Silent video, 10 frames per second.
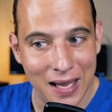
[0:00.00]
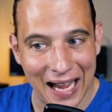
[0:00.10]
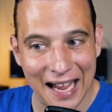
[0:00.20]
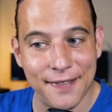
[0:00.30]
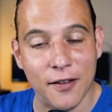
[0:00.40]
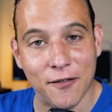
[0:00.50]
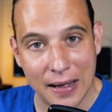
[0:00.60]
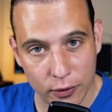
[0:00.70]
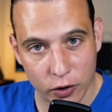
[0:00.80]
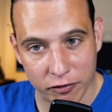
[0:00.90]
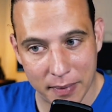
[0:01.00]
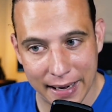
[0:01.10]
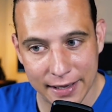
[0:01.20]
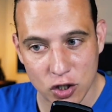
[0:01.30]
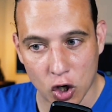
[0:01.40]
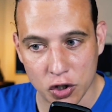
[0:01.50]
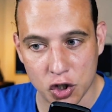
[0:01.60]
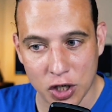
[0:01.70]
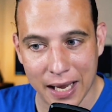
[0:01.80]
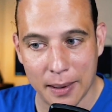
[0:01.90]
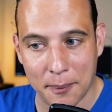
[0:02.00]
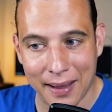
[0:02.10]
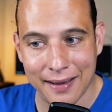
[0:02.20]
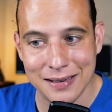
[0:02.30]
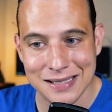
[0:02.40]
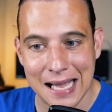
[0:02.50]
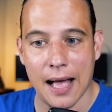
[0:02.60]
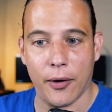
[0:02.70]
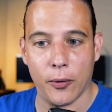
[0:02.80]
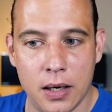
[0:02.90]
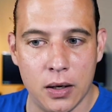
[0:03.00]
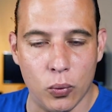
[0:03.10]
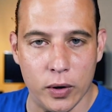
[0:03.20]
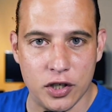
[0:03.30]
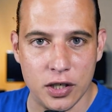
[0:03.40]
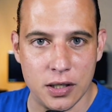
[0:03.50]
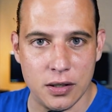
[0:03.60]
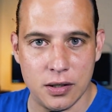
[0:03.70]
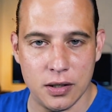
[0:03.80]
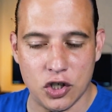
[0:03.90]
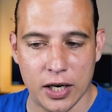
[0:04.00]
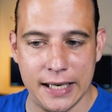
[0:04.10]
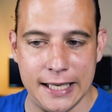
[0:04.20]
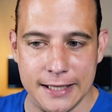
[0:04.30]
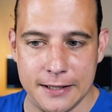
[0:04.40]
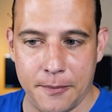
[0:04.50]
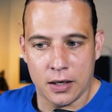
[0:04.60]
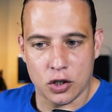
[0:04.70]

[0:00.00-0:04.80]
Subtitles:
And the founder of Binance, called Changpeng Zhao, which is Chinese.